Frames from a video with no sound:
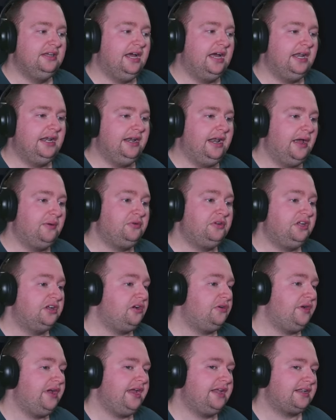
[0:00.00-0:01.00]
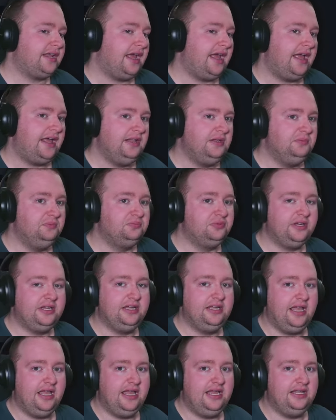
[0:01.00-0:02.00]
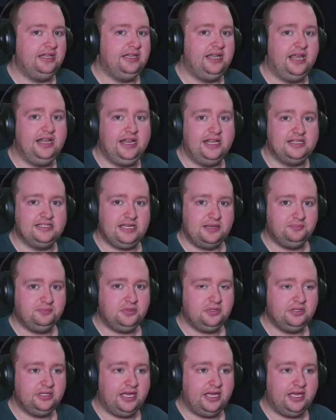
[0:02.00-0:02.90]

And I'm going to go ahead and bring in an example